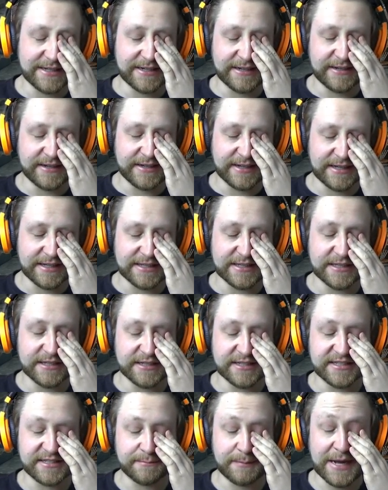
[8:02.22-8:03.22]
and
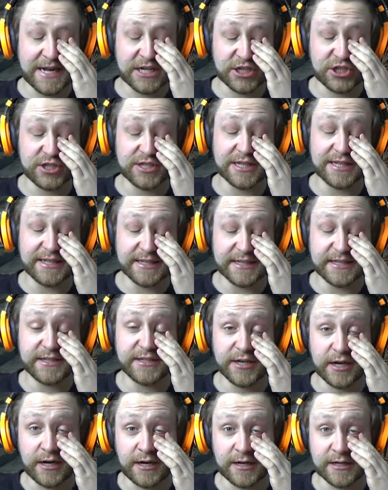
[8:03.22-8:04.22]
especially the
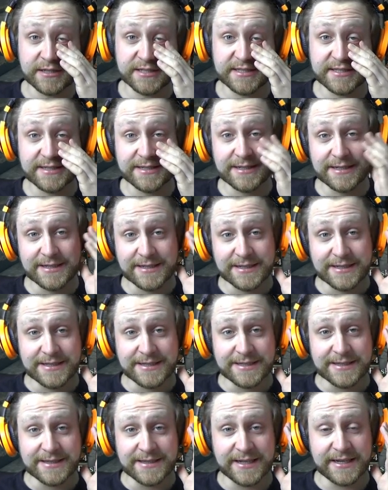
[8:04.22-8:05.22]
dogs.
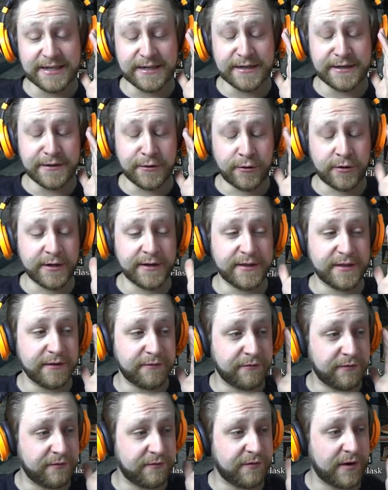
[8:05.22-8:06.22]
They annoyed the
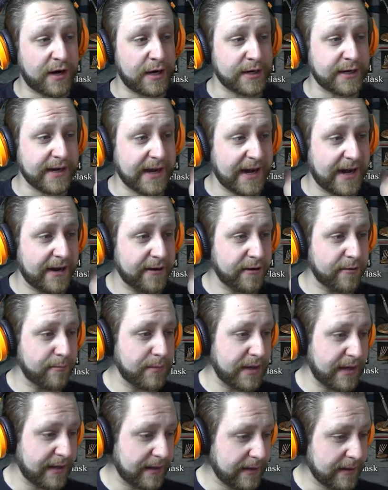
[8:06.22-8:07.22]
fuck out of
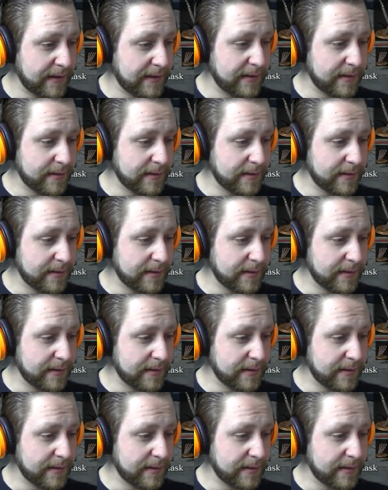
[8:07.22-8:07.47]
me.